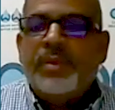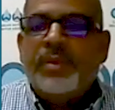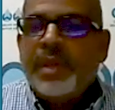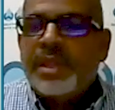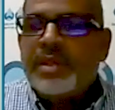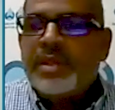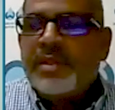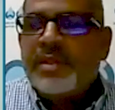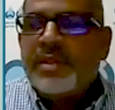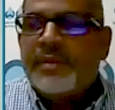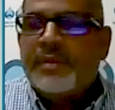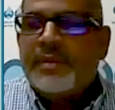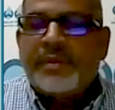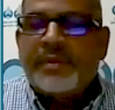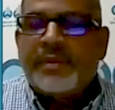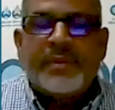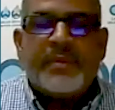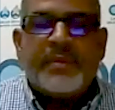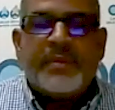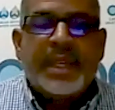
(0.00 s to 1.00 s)
ways of
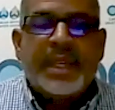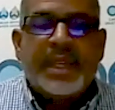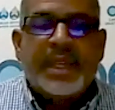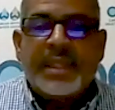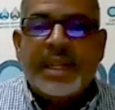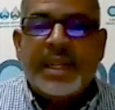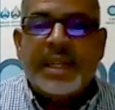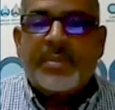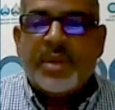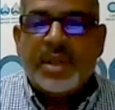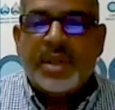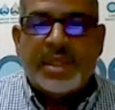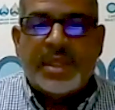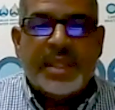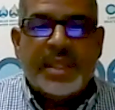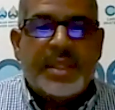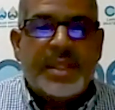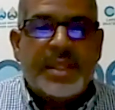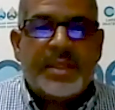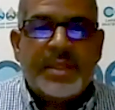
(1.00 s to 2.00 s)
making that
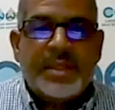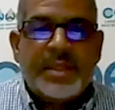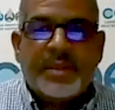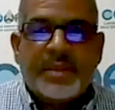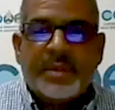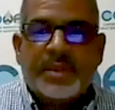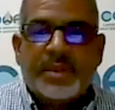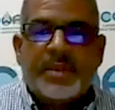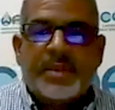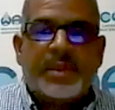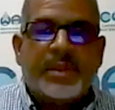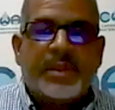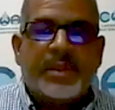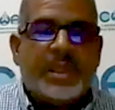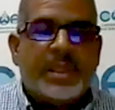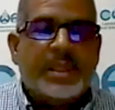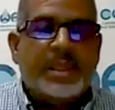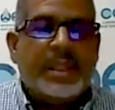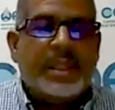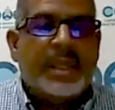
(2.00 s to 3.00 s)
process easier, which we'll look
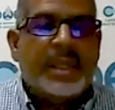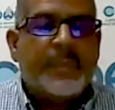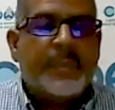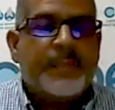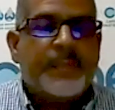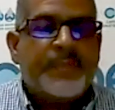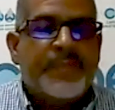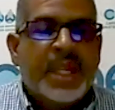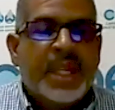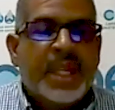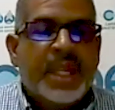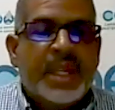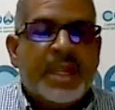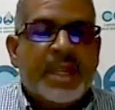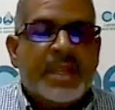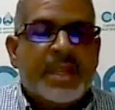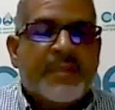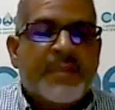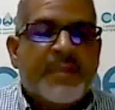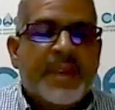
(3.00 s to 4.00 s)
into that.
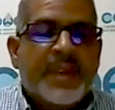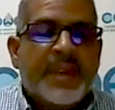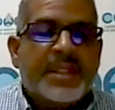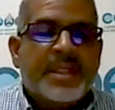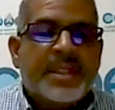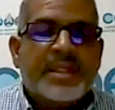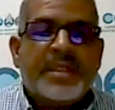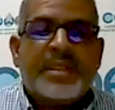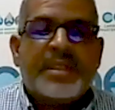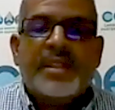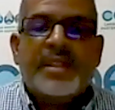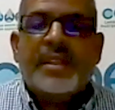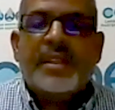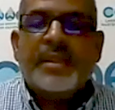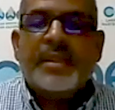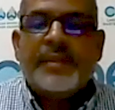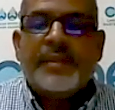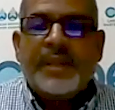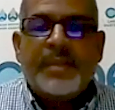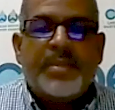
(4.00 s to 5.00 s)
Subventions,
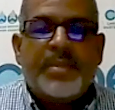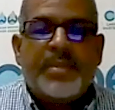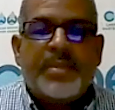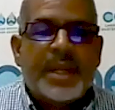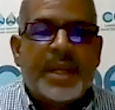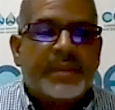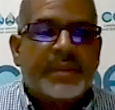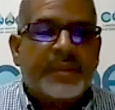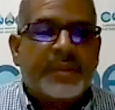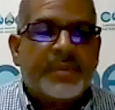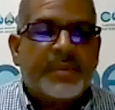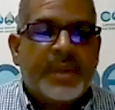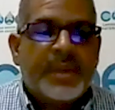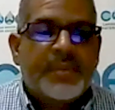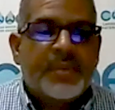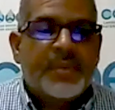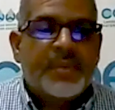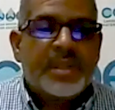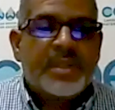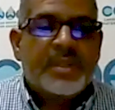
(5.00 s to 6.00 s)
another impact, of
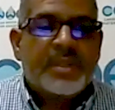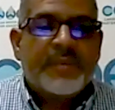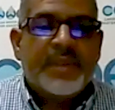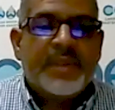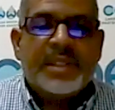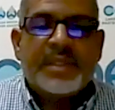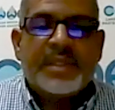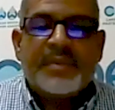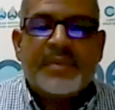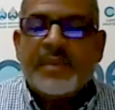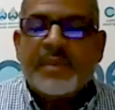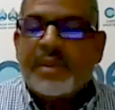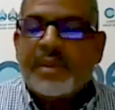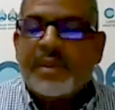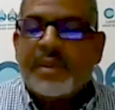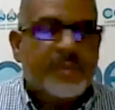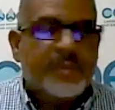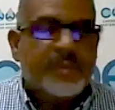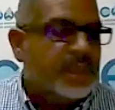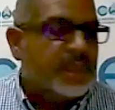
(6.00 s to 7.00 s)
course, subventions from the
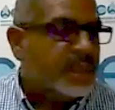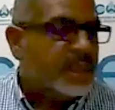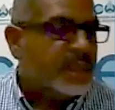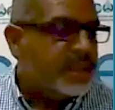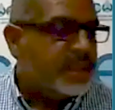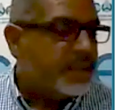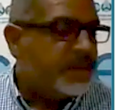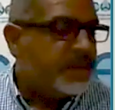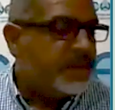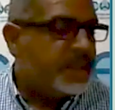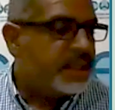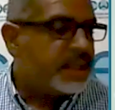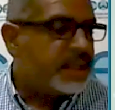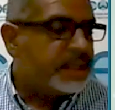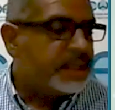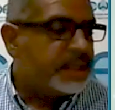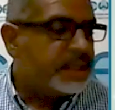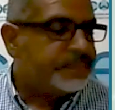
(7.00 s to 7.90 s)
government has decreased.